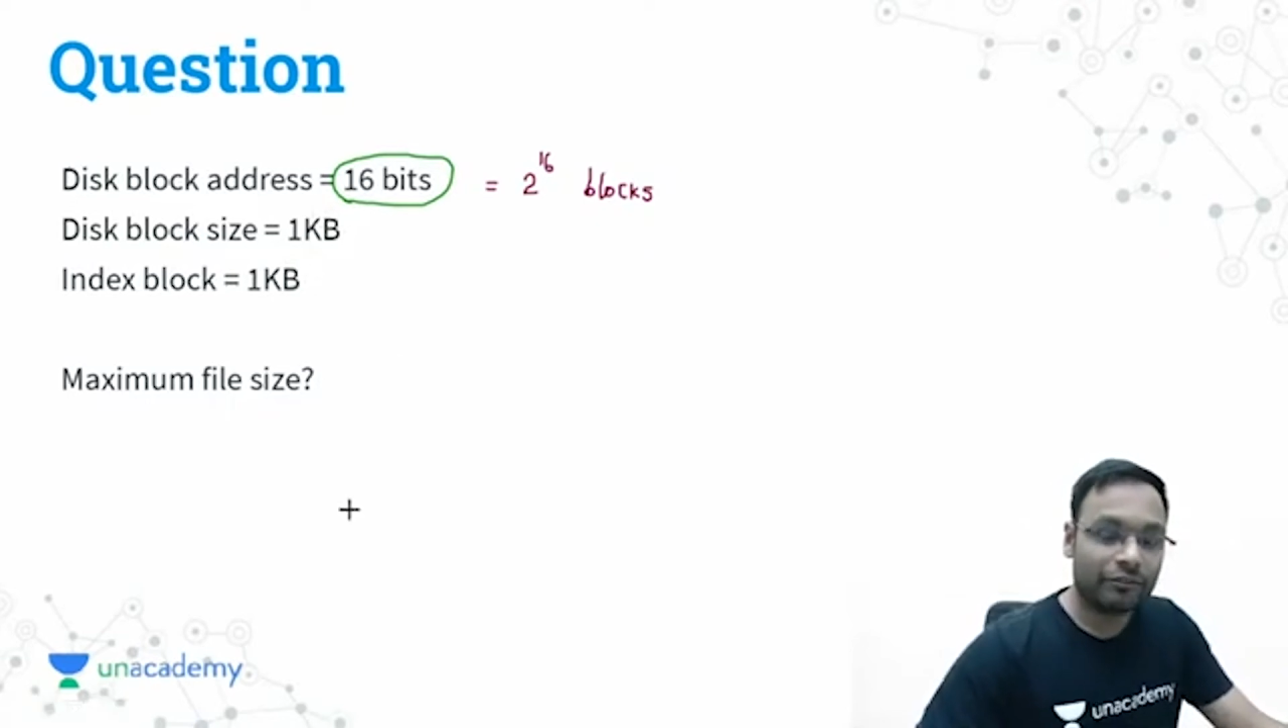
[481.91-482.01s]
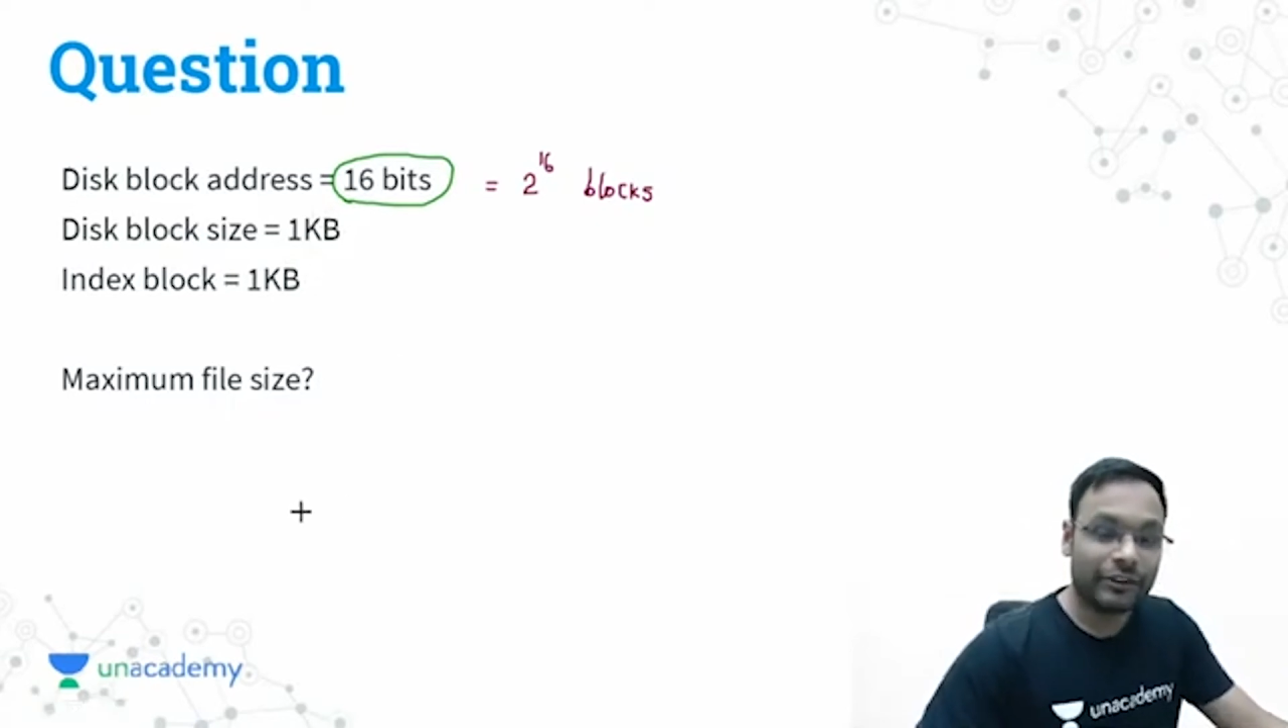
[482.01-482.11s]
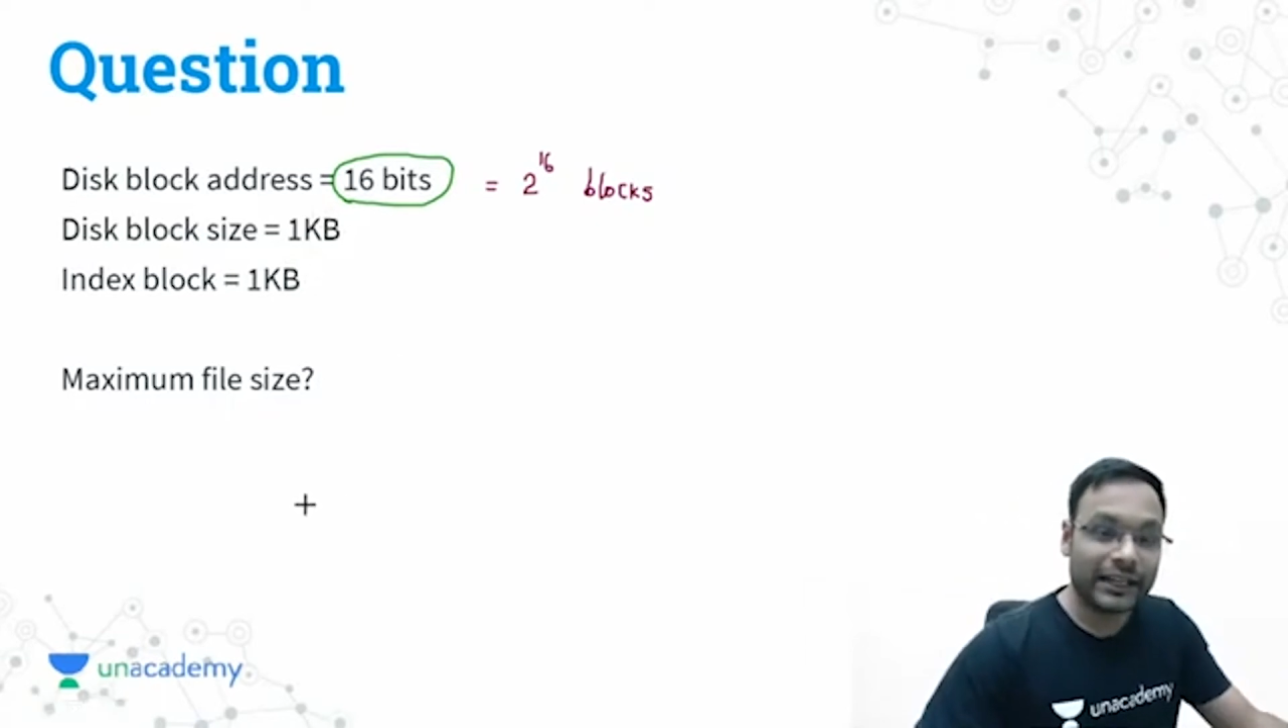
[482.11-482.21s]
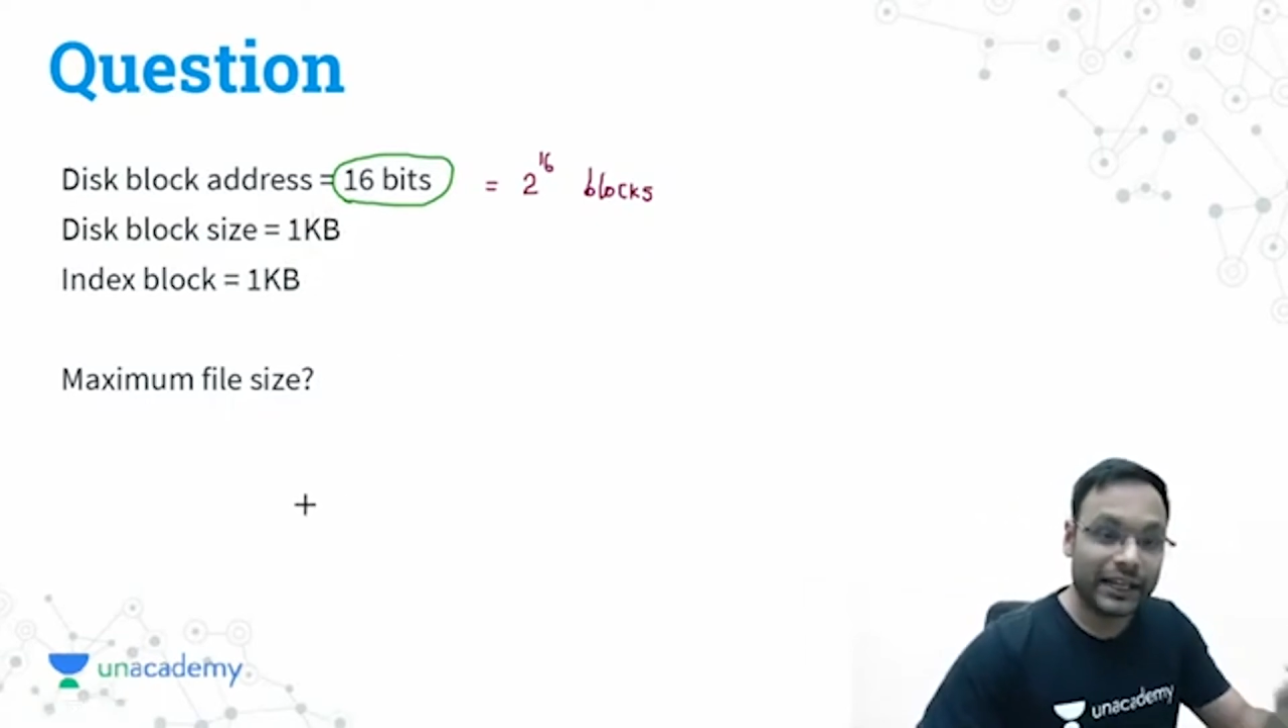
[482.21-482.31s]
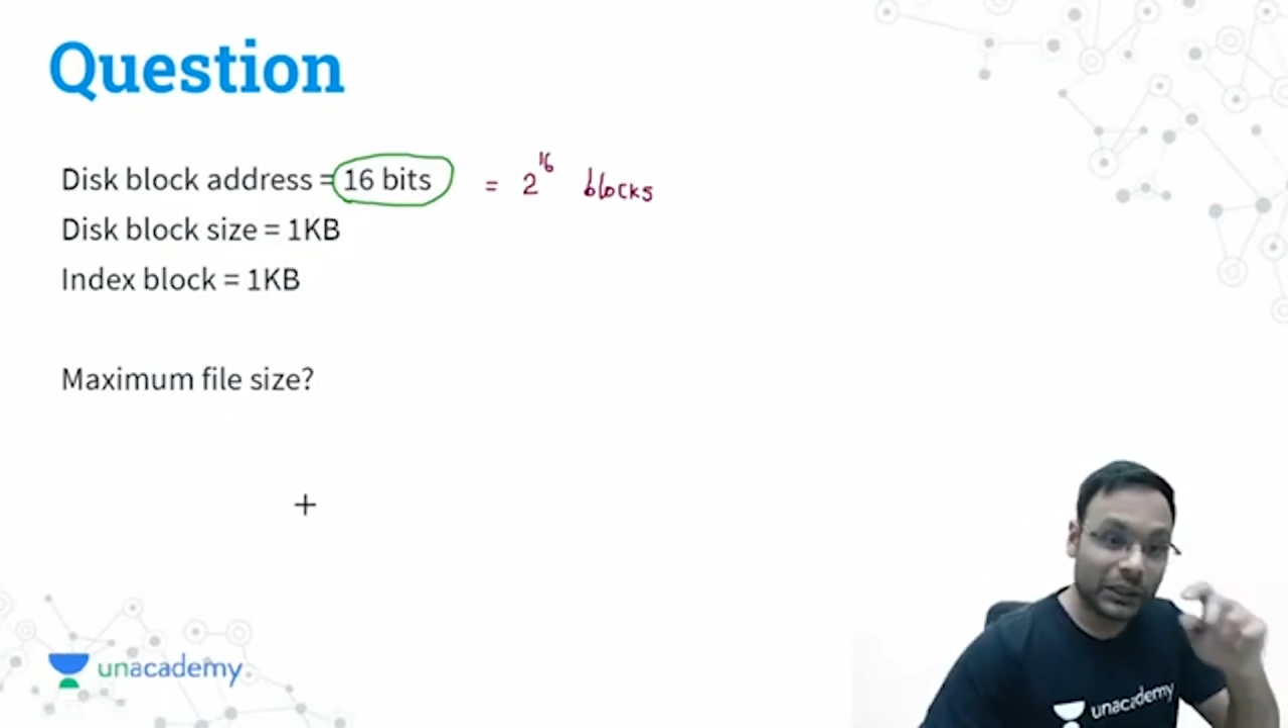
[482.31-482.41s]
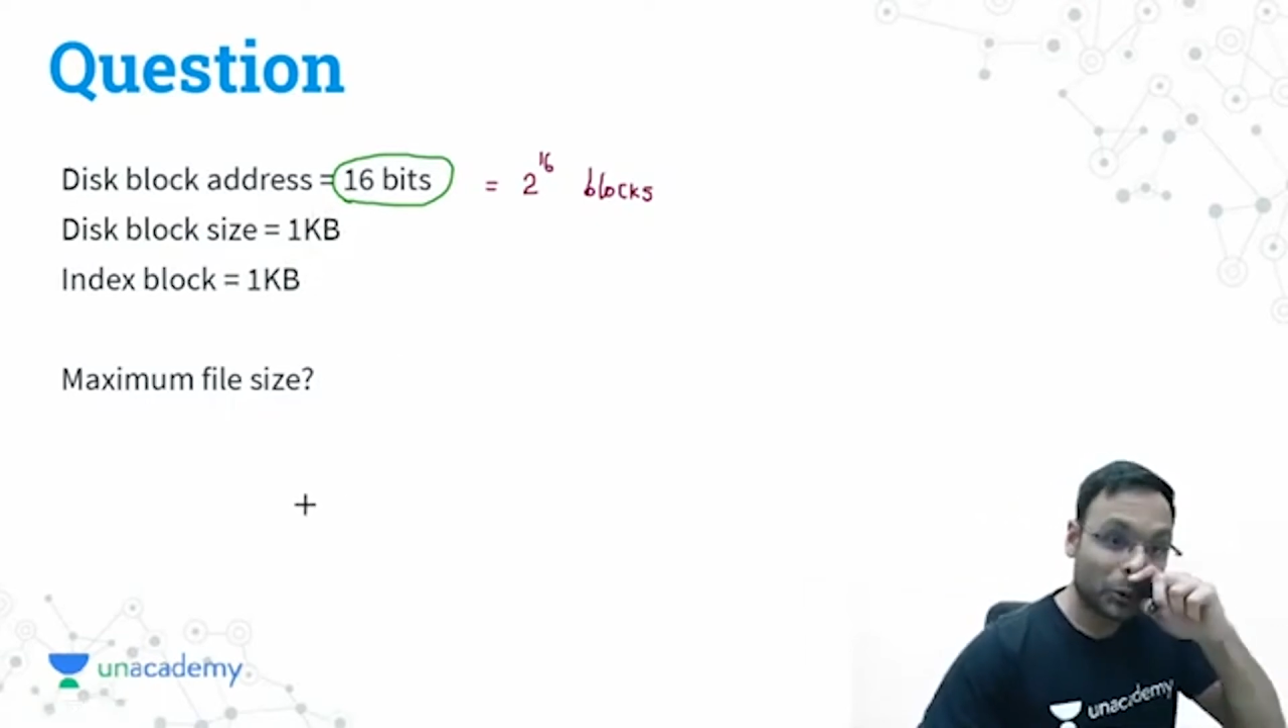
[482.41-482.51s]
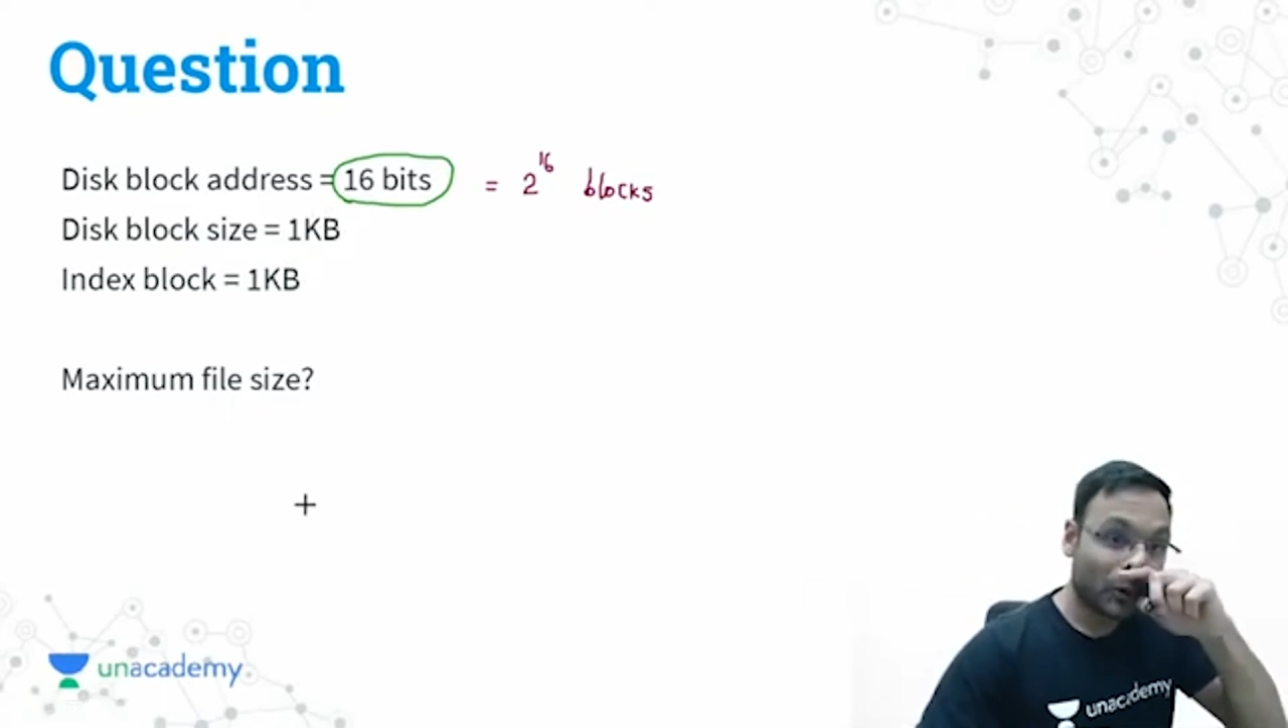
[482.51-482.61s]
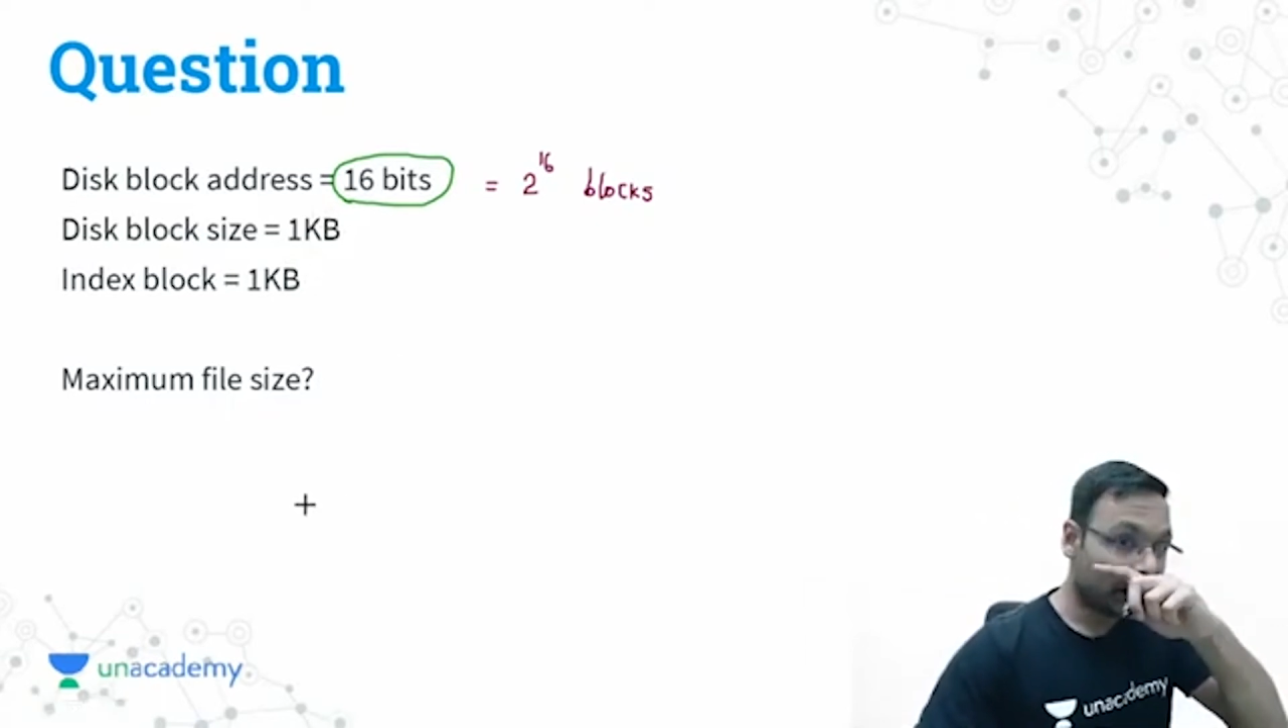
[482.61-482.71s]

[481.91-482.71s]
we need to